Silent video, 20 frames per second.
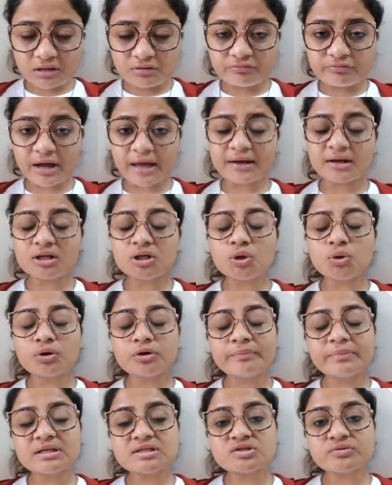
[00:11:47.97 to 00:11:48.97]
Viral
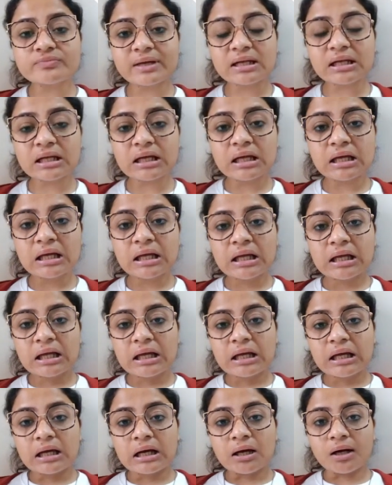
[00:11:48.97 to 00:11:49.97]
load means when
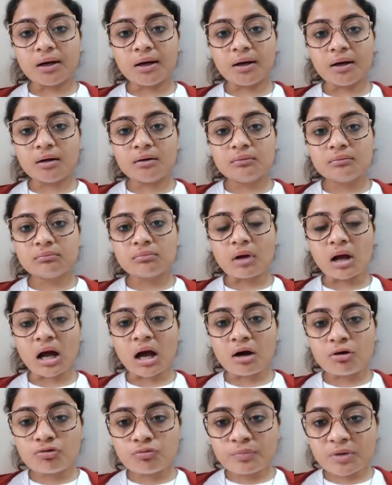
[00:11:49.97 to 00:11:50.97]

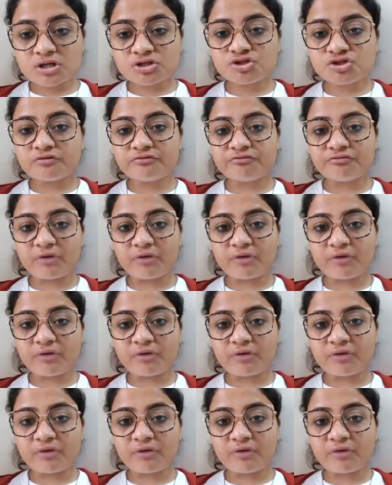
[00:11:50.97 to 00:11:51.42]
how much of